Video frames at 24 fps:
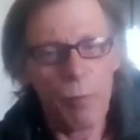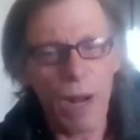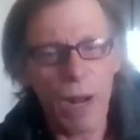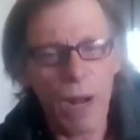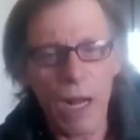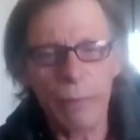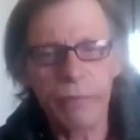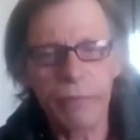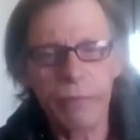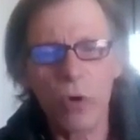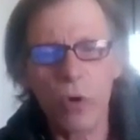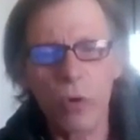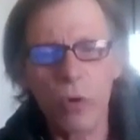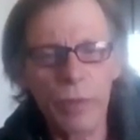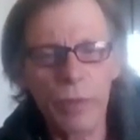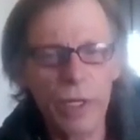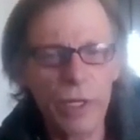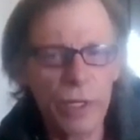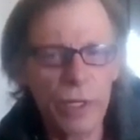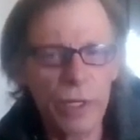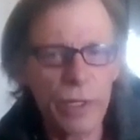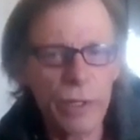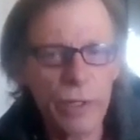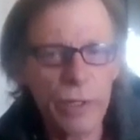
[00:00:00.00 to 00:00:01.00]
Bob told
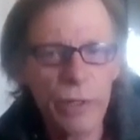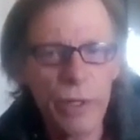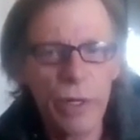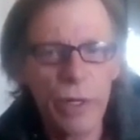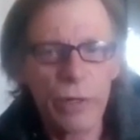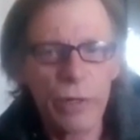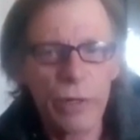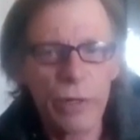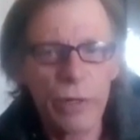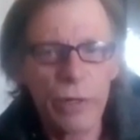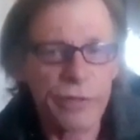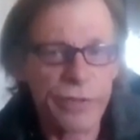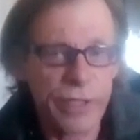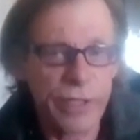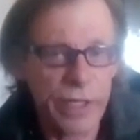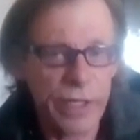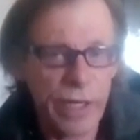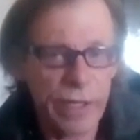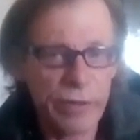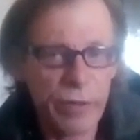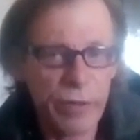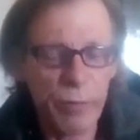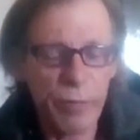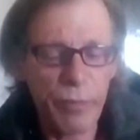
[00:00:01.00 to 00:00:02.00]
me to
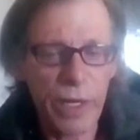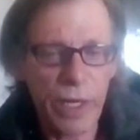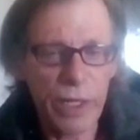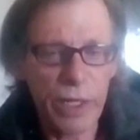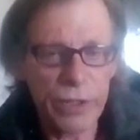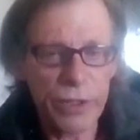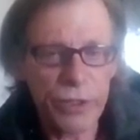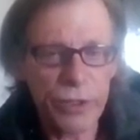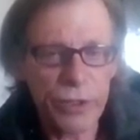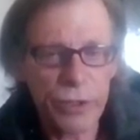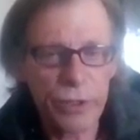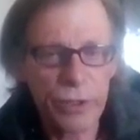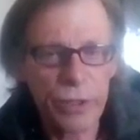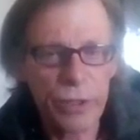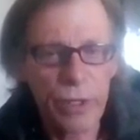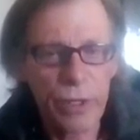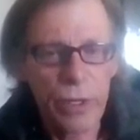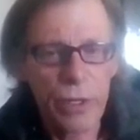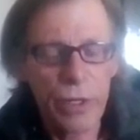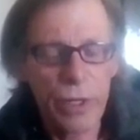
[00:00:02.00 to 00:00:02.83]
sit at the bench.